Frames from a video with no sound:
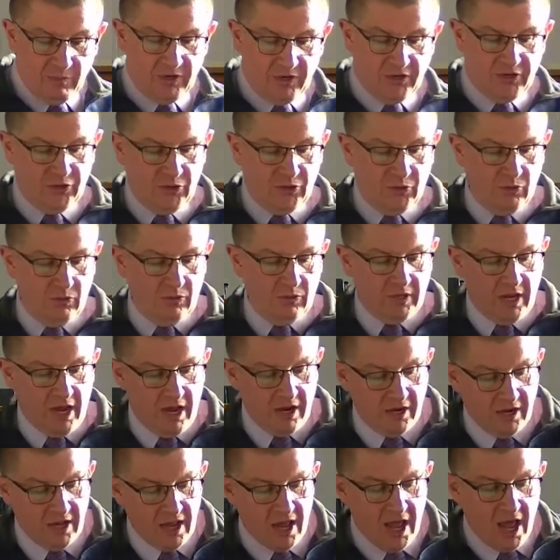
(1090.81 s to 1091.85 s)
we're told
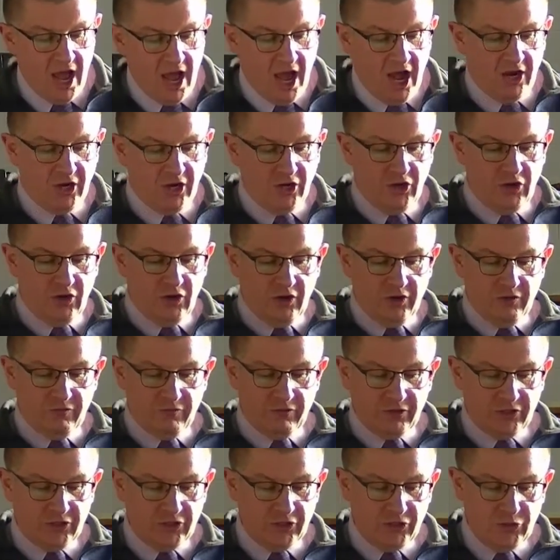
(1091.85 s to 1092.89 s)
how God
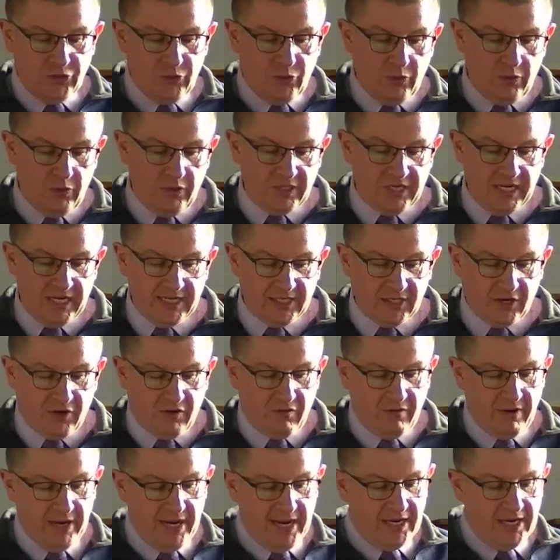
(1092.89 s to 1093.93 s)
restores his
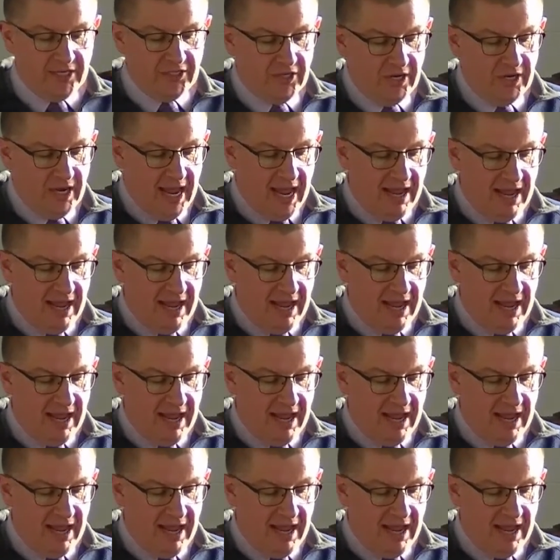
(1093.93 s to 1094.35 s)
creation